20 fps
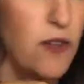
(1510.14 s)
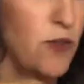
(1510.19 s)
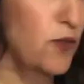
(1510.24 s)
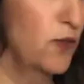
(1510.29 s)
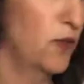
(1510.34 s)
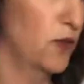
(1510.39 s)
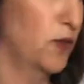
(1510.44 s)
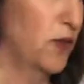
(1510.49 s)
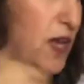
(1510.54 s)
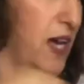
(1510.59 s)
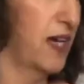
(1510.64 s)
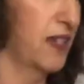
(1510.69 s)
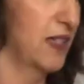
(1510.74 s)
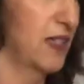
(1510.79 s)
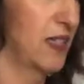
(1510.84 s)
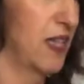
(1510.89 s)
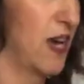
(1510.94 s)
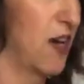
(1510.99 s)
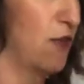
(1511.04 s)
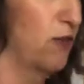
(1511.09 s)
Ooh, that
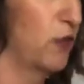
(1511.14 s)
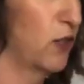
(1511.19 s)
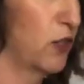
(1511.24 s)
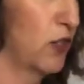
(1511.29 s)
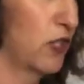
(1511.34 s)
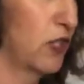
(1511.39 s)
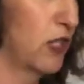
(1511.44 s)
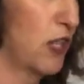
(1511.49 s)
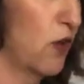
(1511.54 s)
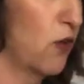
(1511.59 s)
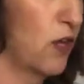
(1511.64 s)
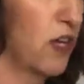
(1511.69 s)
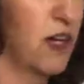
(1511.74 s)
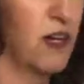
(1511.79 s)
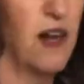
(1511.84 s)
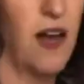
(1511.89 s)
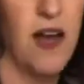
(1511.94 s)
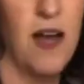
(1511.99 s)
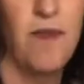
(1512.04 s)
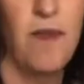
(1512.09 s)
sounds so
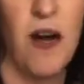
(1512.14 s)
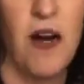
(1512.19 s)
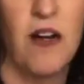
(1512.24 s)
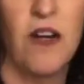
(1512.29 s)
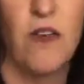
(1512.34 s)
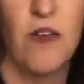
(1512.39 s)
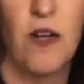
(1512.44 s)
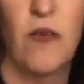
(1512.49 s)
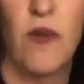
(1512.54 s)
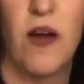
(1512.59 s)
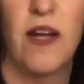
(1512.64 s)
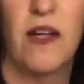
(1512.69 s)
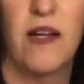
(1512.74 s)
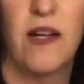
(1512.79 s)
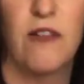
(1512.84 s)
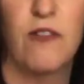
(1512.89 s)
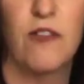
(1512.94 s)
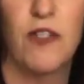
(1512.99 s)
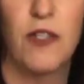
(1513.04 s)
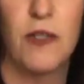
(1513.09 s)
good. I'm hungry right
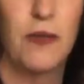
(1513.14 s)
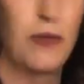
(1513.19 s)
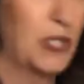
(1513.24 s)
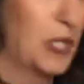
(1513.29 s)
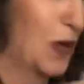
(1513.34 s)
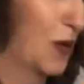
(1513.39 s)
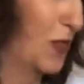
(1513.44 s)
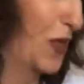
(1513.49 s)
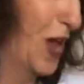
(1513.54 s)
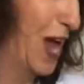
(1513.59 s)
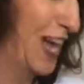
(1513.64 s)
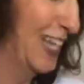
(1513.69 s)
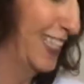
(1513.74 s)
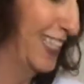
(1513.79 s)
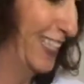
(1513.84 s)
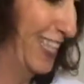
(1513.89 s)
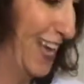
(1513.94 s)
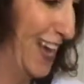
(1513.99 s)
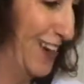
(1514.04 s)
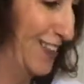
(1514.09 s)
now too, so that
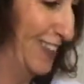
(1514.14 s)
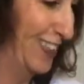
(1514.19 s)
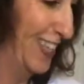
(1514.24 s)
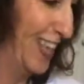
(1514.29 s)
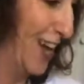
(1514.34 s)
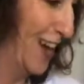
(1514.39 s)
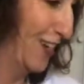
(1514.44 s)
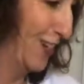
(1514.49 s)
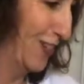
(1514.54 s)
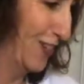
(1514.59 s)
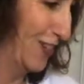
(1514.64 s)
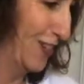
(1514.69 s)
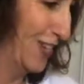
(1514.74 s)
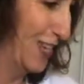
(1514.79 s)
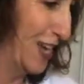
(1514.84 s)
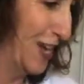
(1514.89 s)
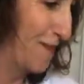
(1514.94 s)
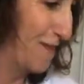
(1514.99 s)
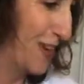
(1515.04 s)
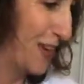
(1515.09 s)
sounds extra
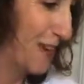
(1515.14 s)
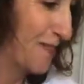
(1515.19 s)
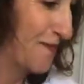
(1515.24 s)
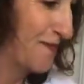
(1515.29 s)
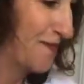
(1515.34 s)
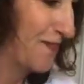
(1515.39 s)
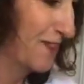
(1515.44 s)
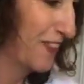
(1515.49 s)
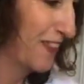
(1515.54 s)
yummy.